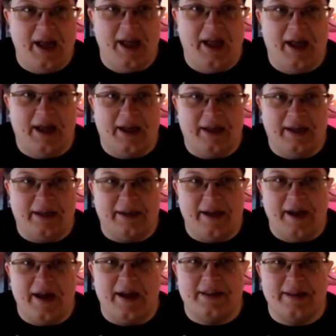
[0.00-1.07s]

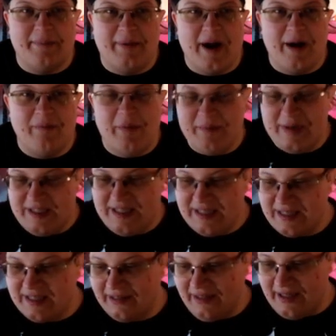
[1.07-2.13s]
And the problem
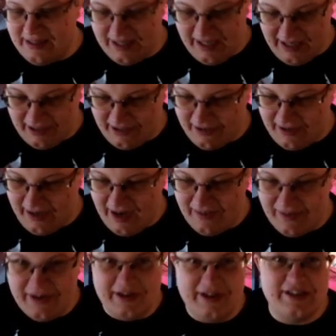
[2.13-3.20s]
is the light that I could have
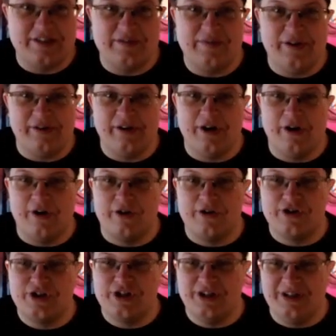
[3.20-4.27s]
on is very
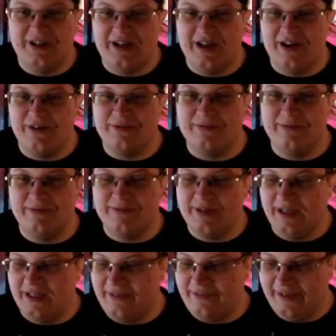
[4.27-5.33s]
harsh, and I don't
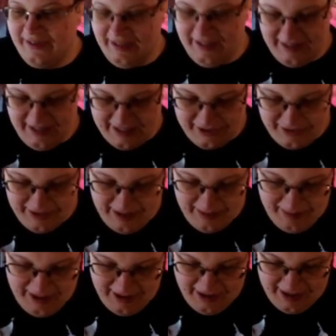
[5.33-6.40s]
really feel like that's going to
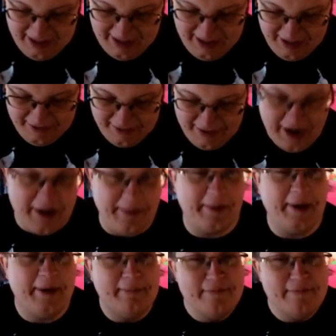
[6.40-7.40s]
be a good idea for anyone.